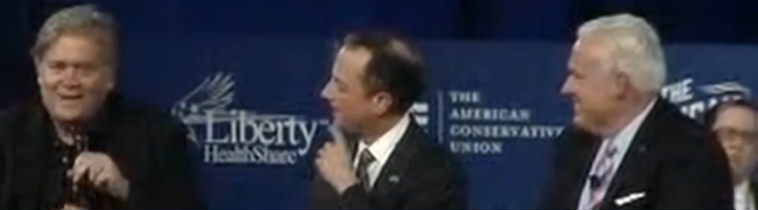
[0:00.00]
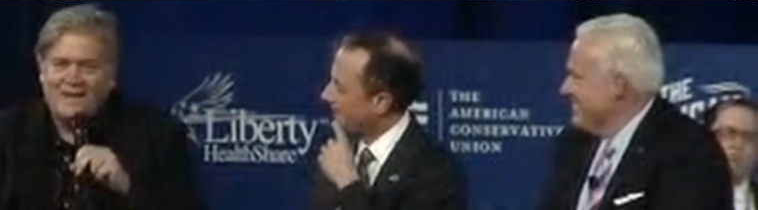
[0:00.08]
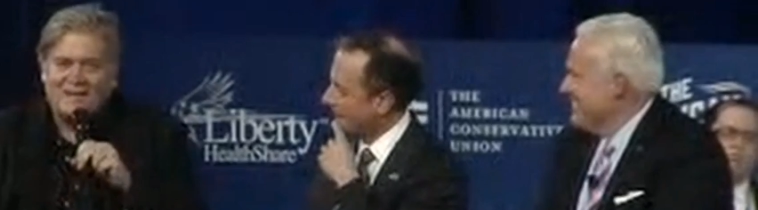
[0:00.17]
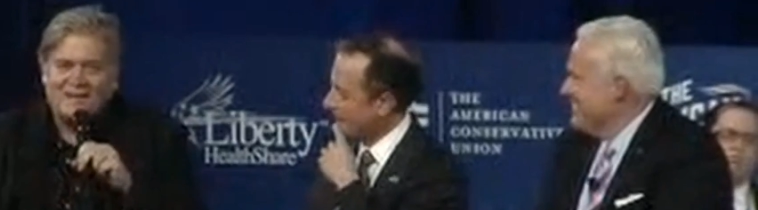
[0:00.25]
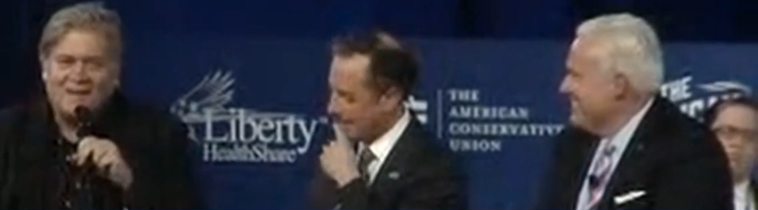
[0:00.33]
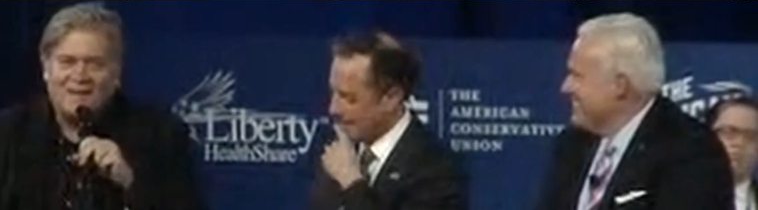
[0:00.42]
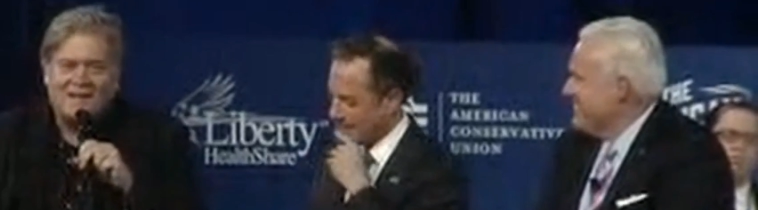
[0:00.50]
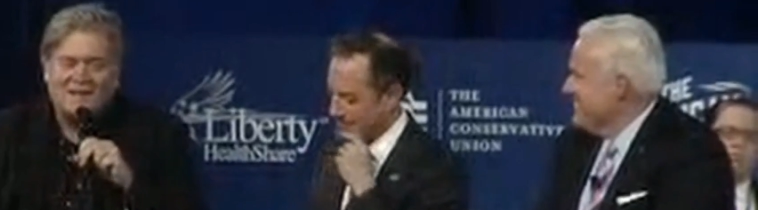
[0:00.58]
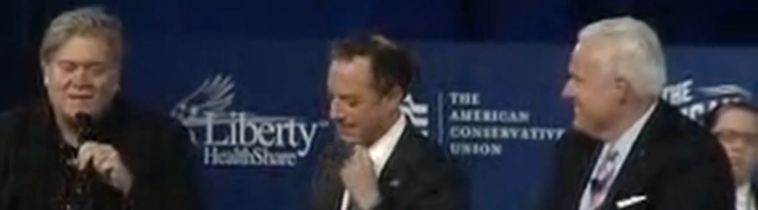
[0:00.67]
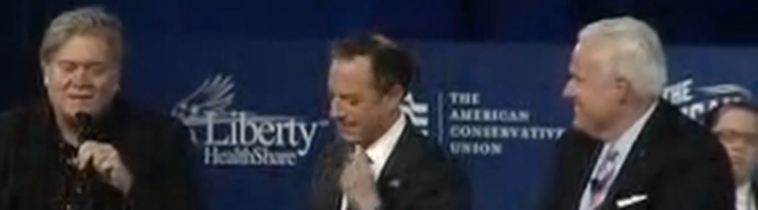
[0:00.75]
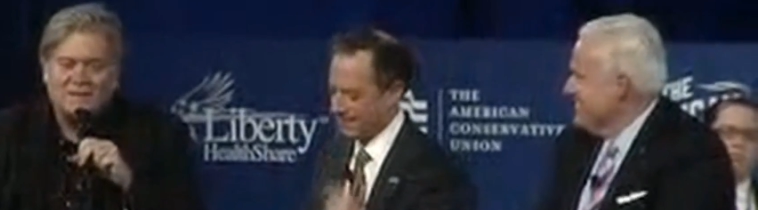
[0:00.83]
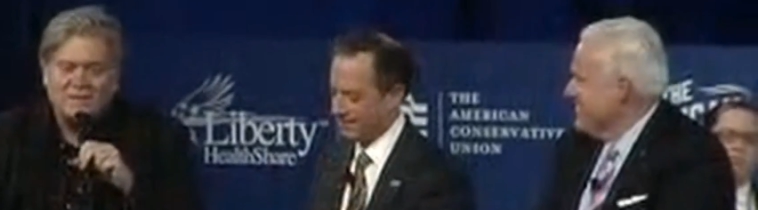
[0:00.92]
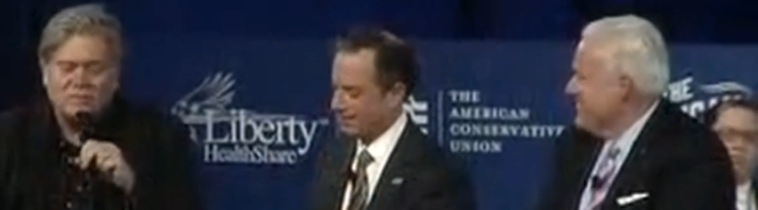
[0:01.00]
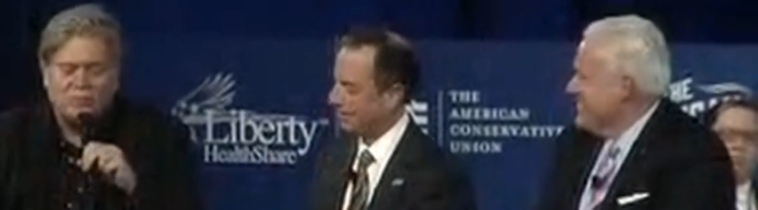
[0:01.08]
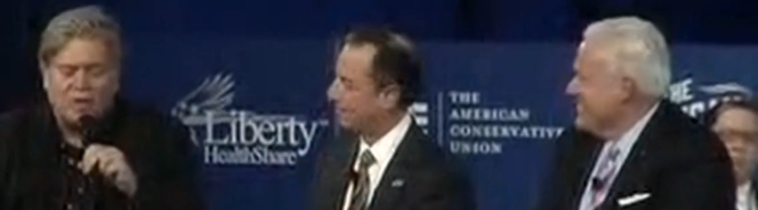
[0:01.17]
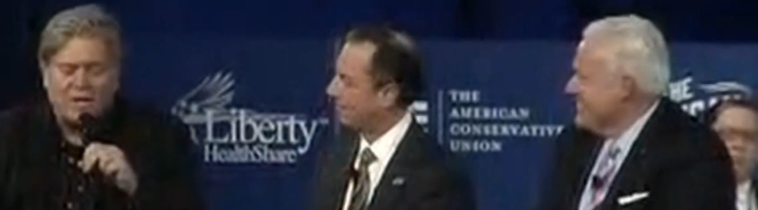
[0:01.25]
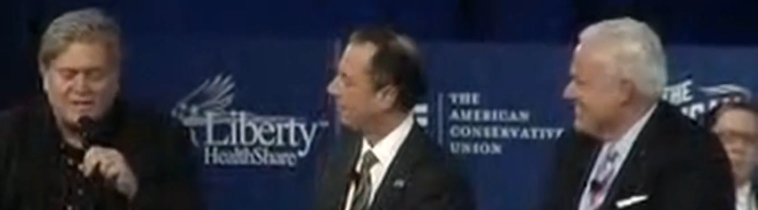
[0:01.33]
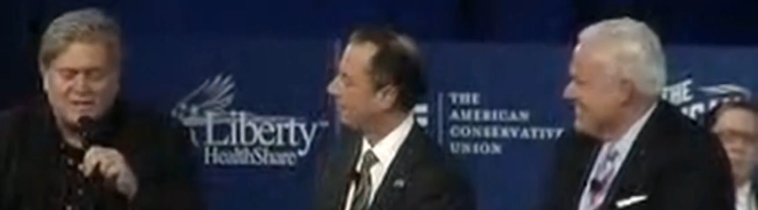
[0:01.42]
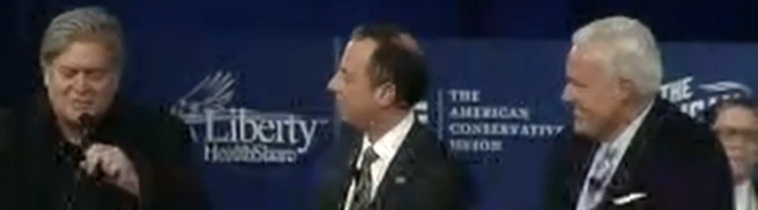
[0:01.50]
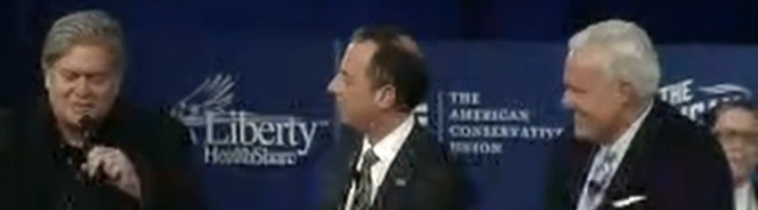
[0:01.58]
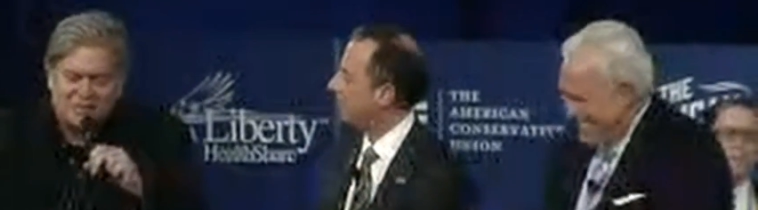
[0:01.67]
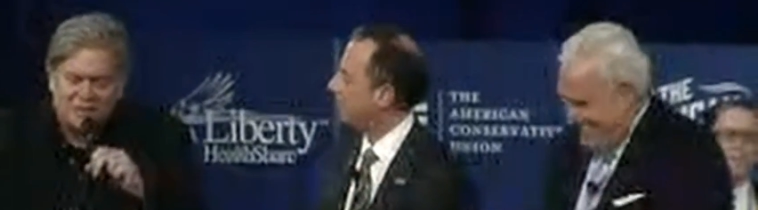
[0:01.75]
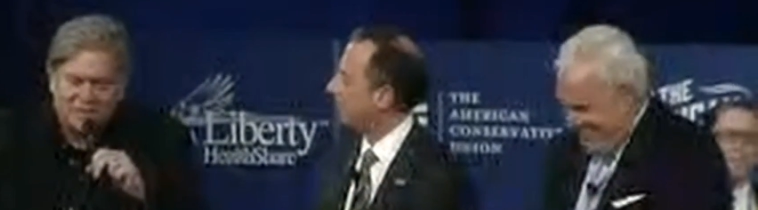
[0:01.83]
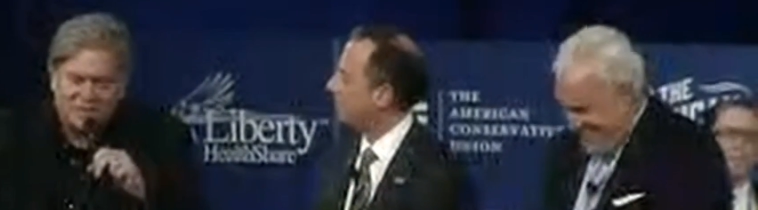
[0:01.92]
Speaker 1: and and
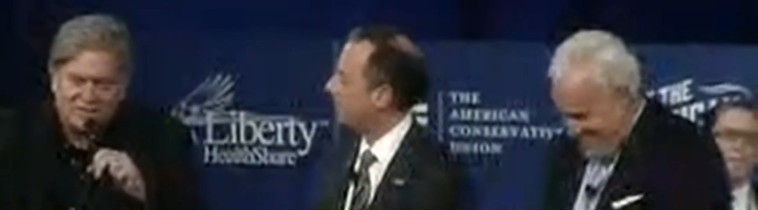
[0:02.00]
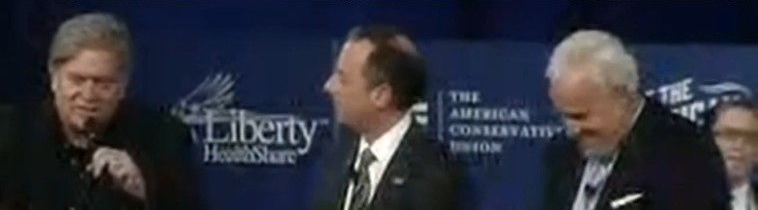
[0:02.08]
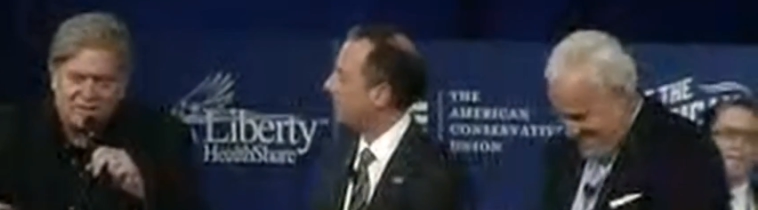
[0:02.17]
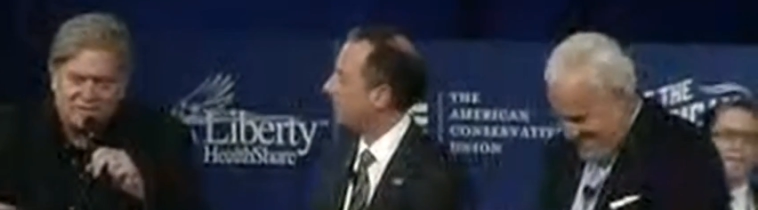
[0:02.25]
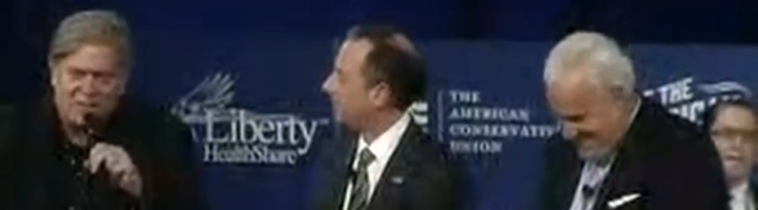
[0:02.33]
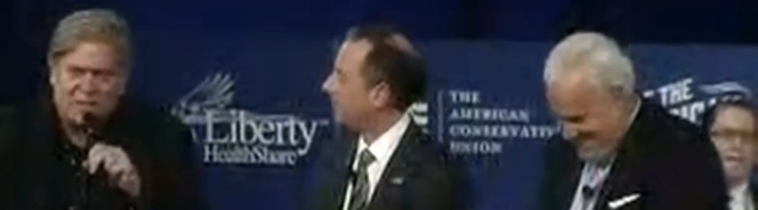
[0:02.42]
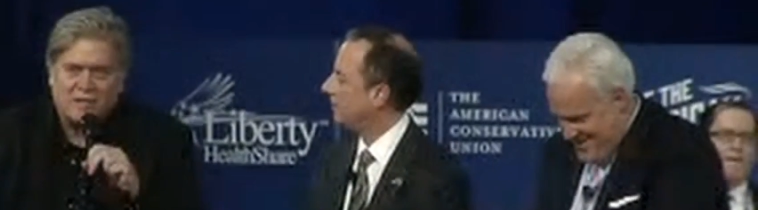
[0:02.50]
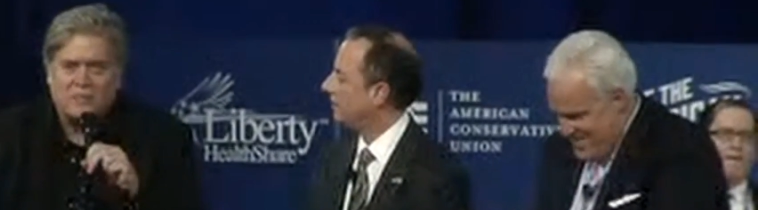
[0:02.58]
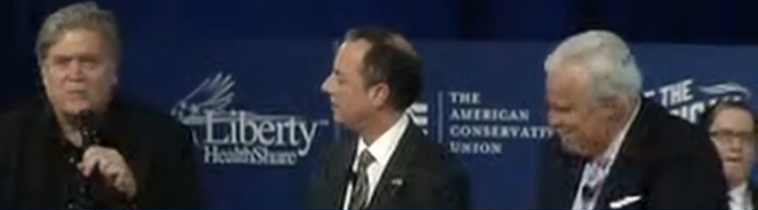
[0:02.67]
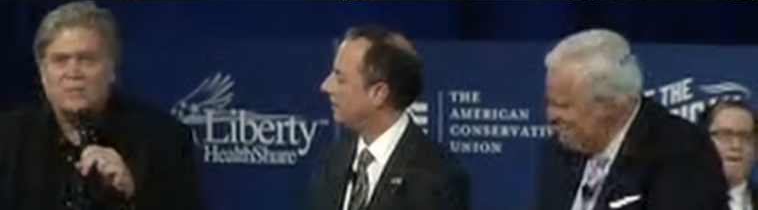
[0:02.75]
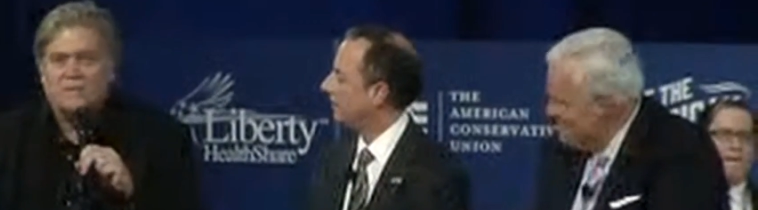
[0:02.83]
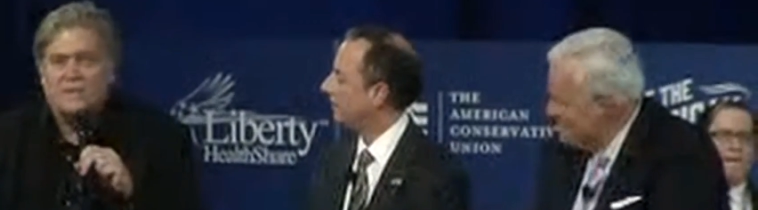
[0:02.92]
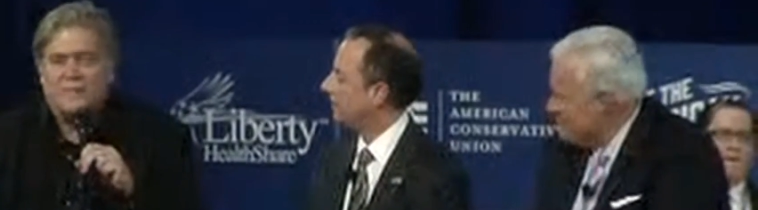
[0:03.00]
Reince is indefatigable.